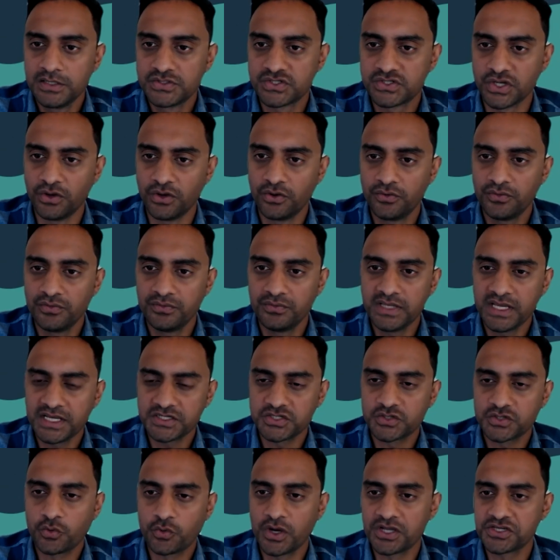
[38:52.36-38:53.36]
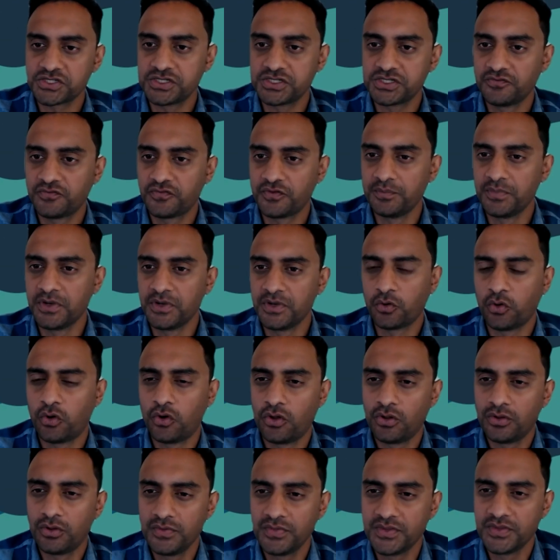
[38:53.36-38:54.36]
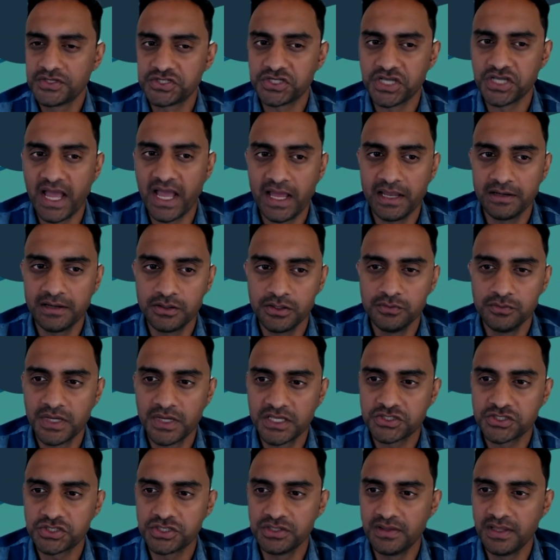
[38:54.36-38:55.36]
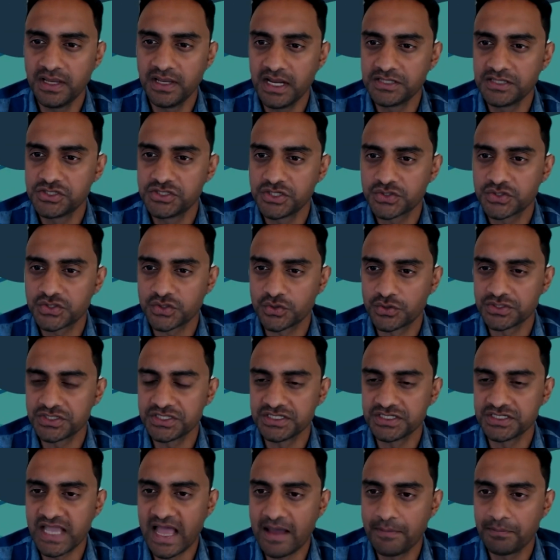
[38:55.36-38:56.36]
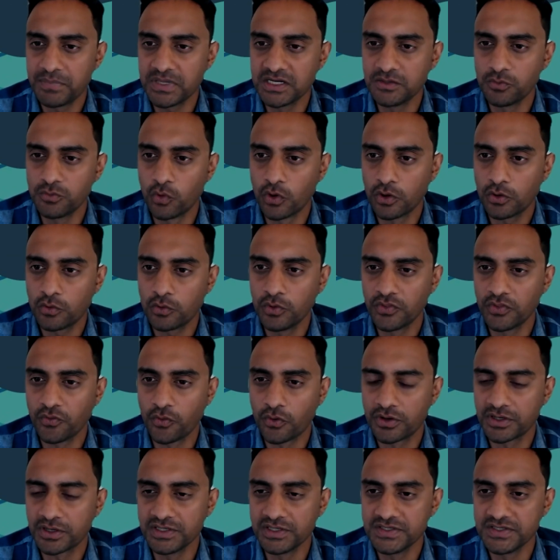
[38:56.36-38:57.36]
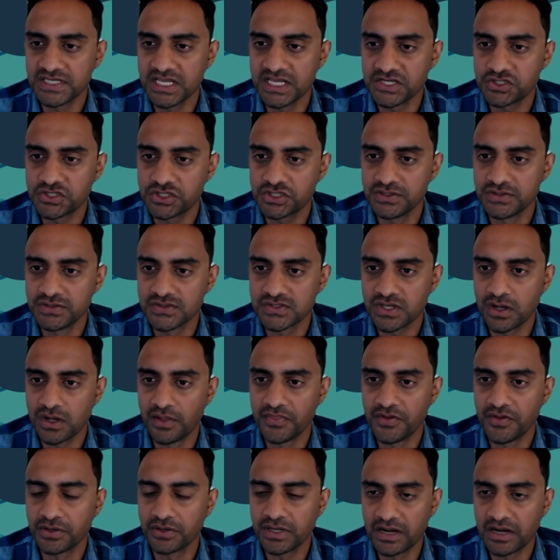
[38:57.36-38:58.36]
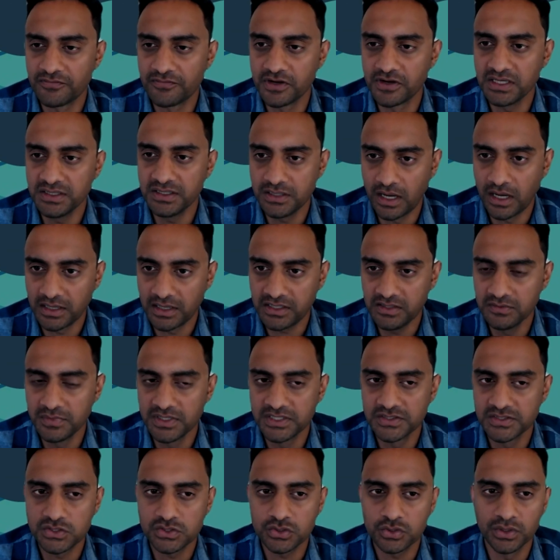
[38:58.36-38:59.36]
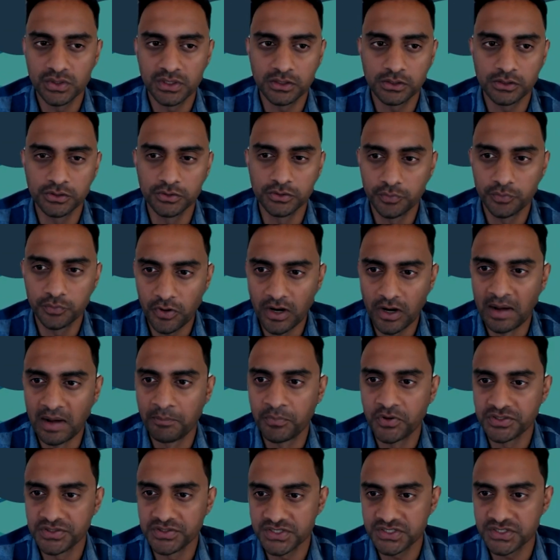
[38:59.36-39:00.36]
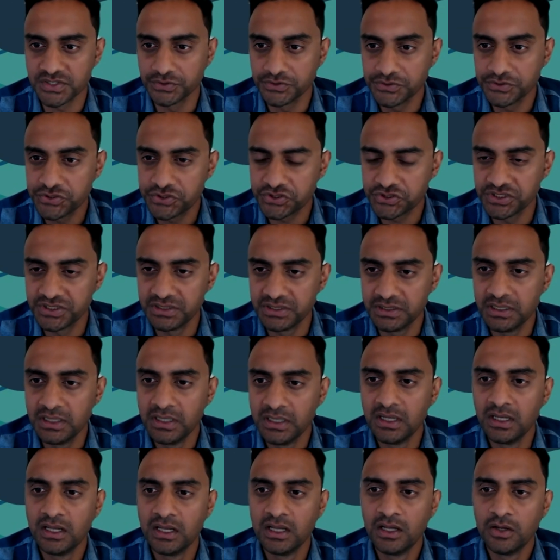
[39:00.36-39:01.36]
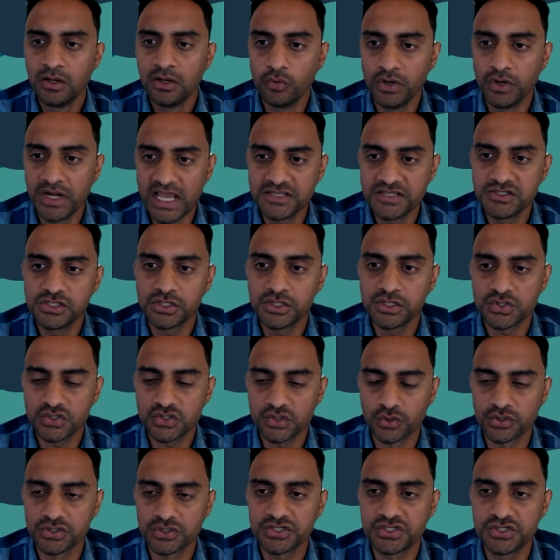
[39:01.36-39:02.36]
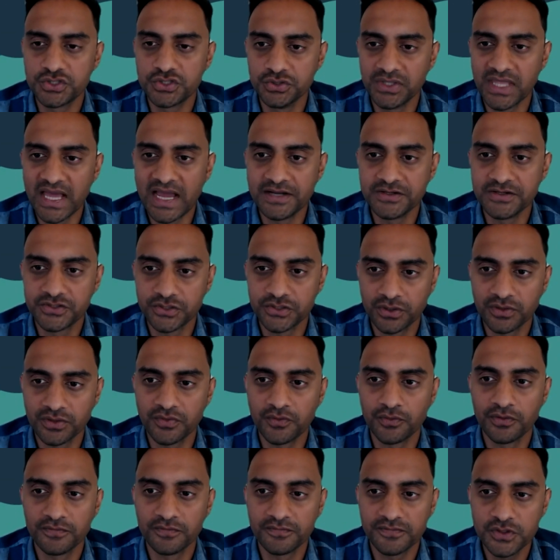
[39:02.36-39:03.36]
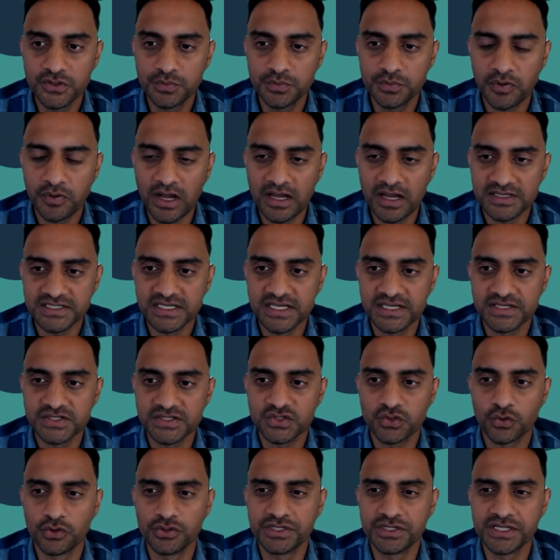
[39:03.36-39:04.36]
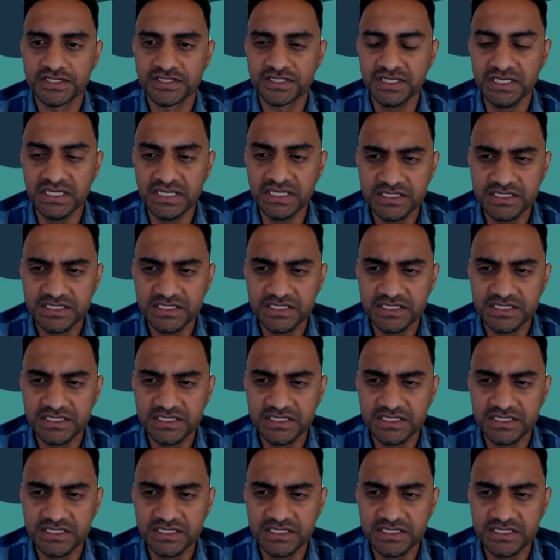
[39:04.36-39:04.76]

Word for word: so next question from Nicole in the chat. You mentioned that NGOsource is happy to work with organizations on their governing documents to include proper dissolution would NGOsource do that during the review process, or does it